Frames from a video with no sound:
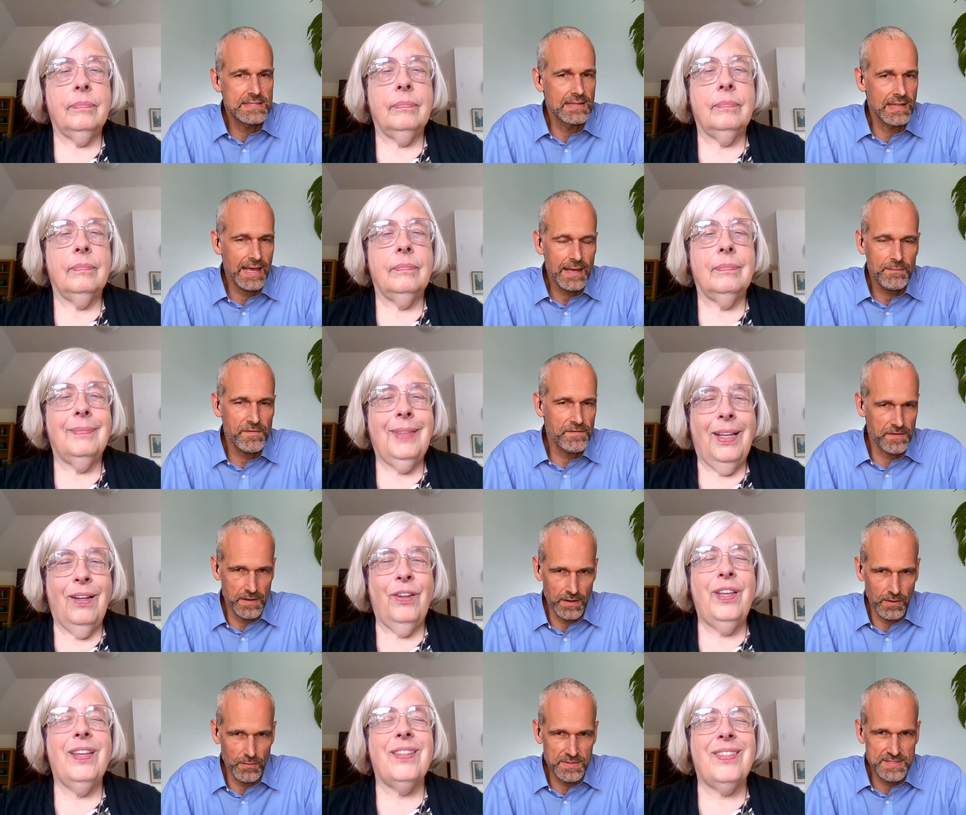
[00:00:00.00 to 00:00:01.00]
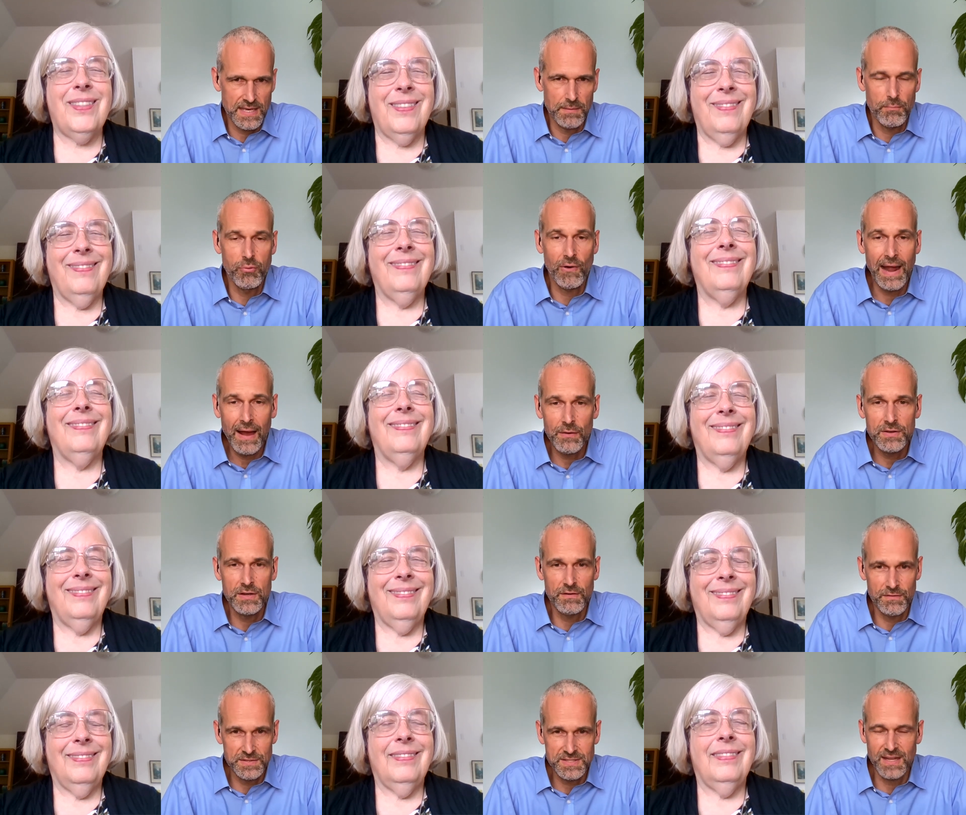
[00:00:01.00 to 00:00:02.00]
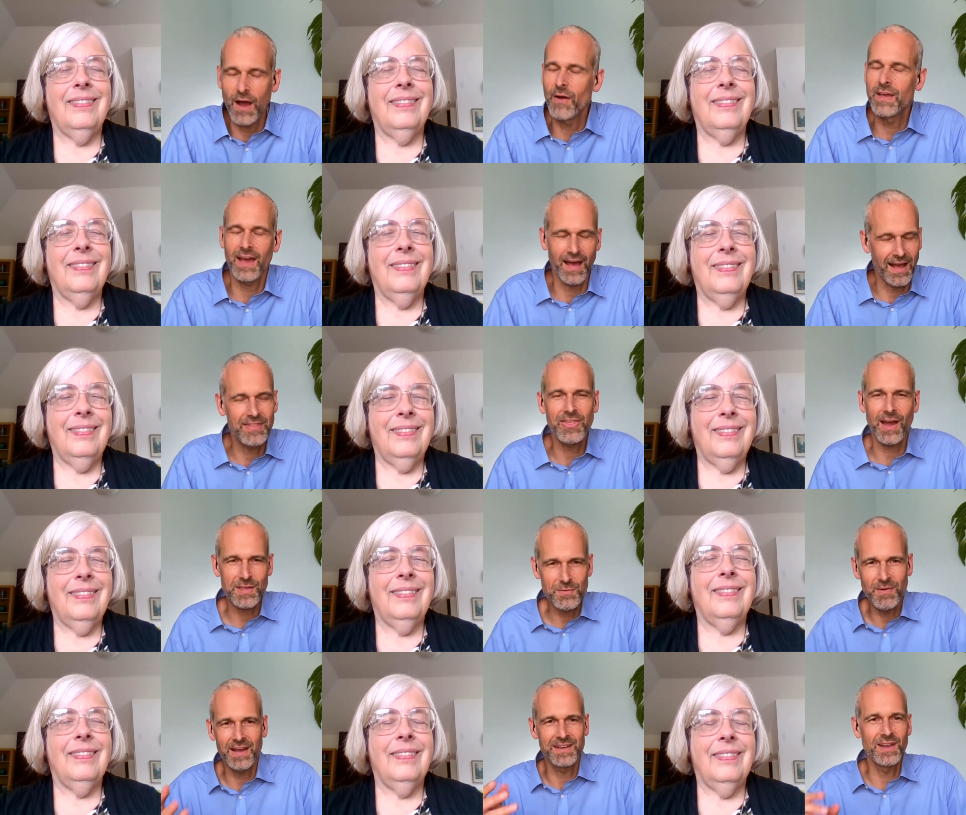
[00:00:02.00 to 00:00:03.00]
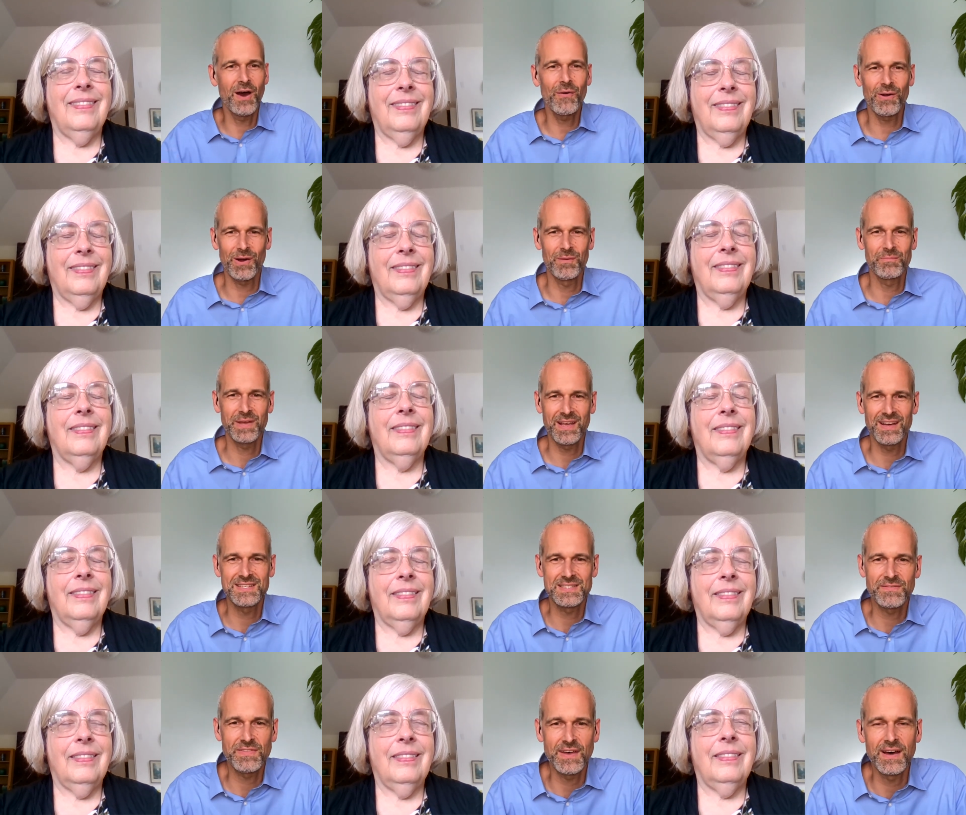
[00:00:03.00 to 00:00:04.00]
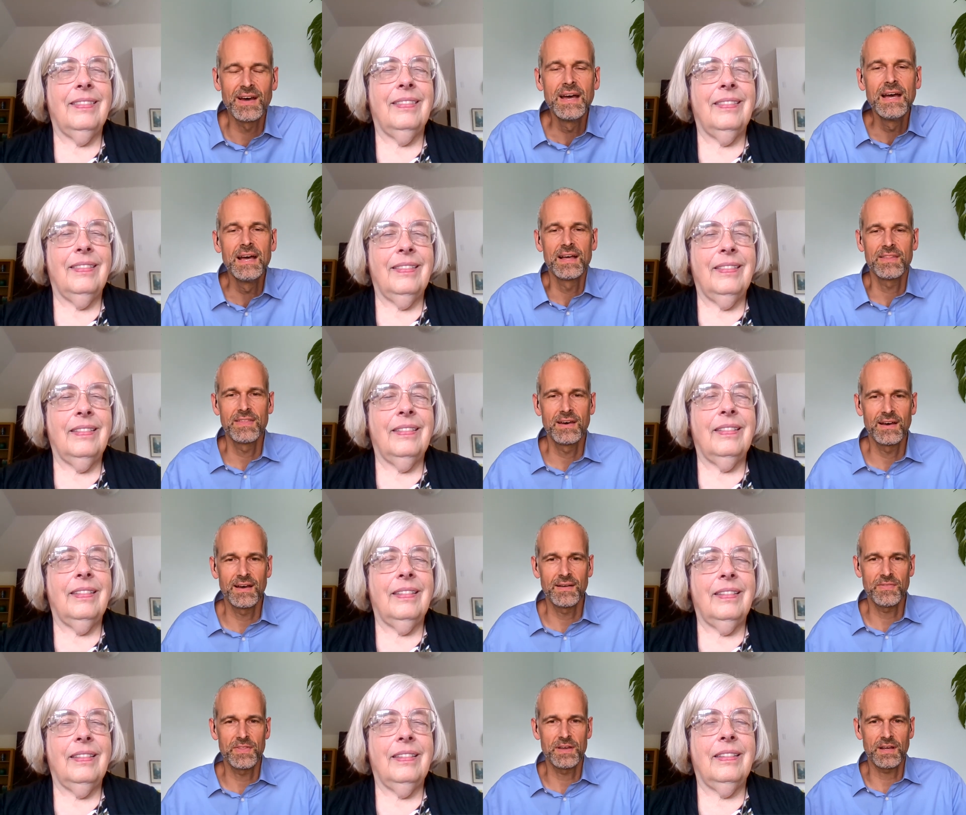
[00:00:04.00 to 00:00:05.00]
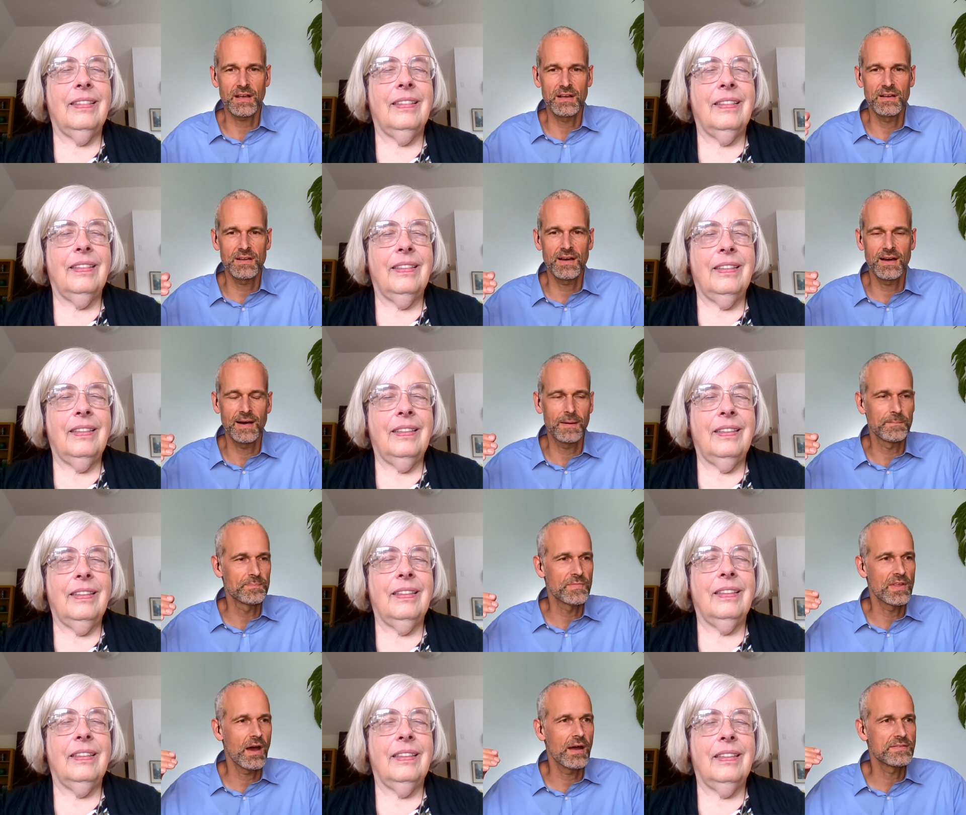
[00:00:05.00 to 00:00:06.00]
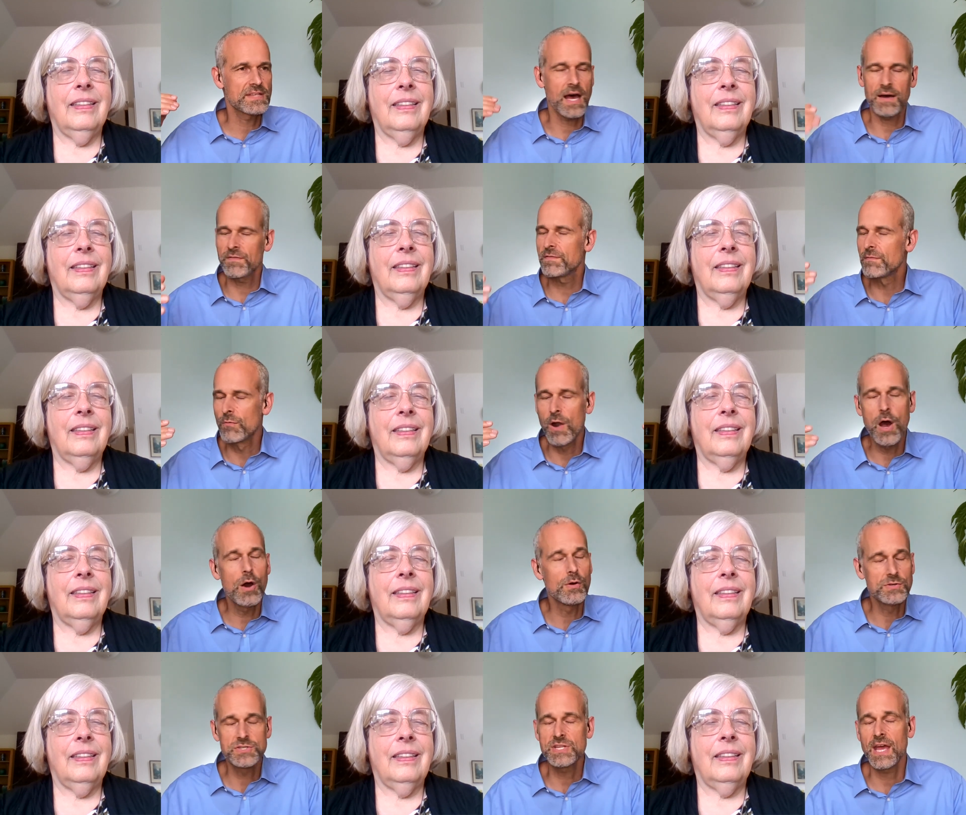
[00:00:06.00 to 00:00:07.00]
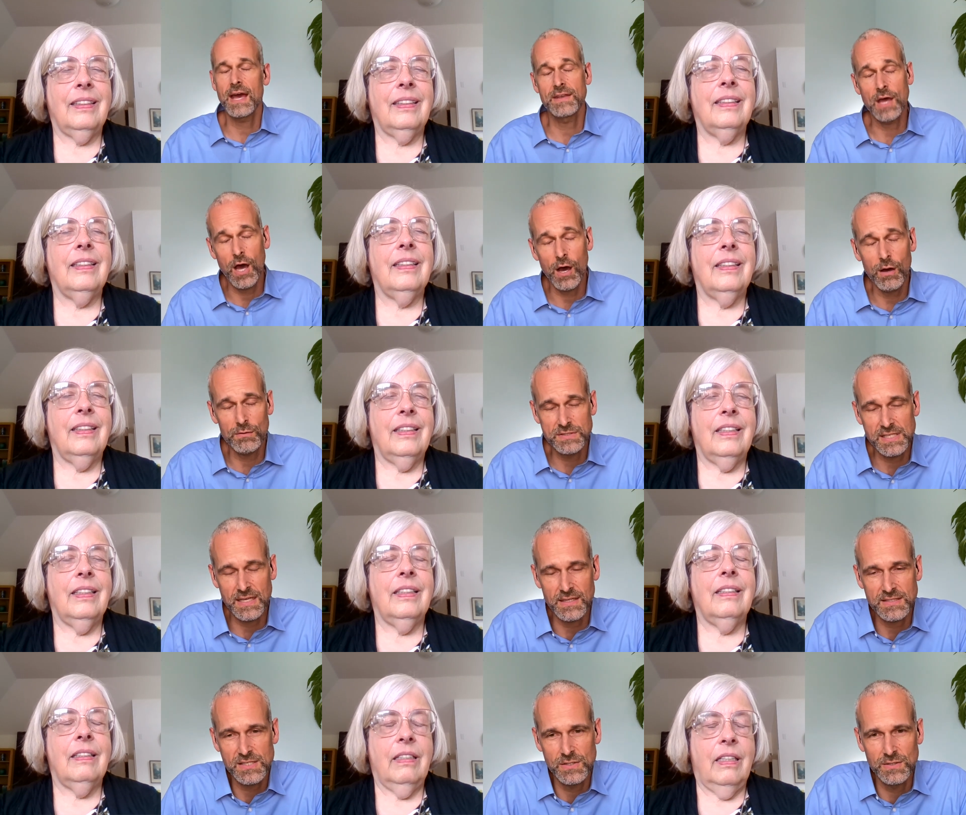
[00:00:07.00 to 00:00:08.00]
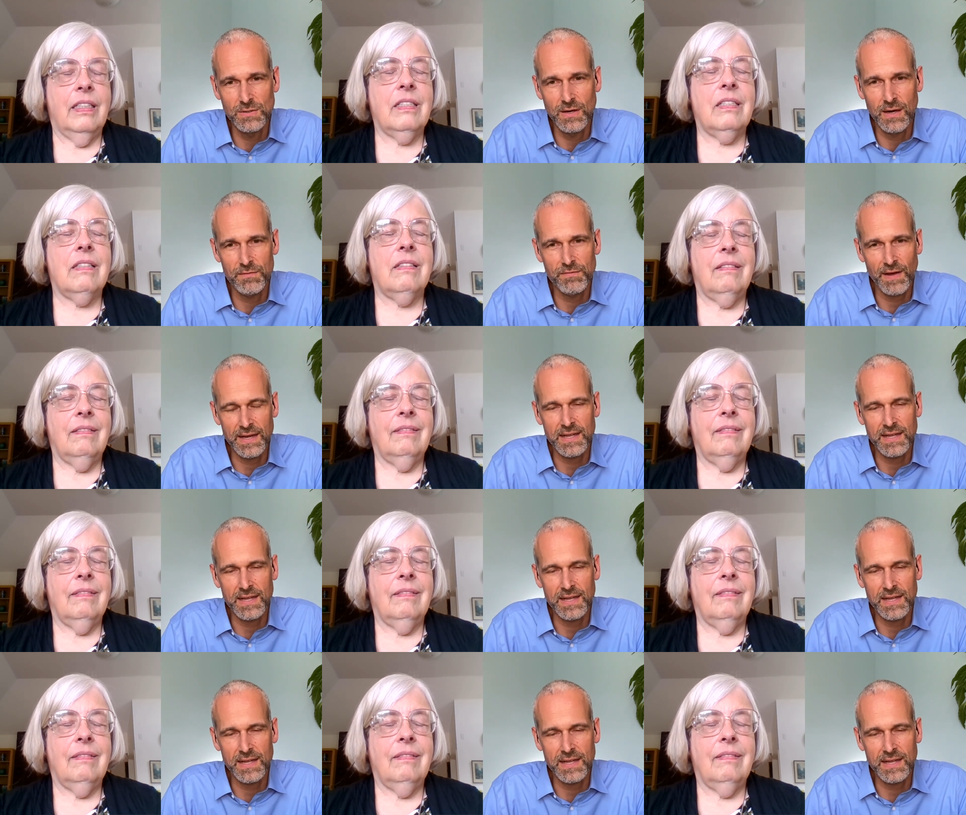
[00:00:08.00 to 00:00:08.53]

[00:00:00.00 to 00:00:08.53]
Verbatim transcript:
Speaker 1: Lamphere oh, was oh, yes. at Brown University. Okay, I thought you might know her because of the the the um, tough road she had to hoe to to uh, yes. fight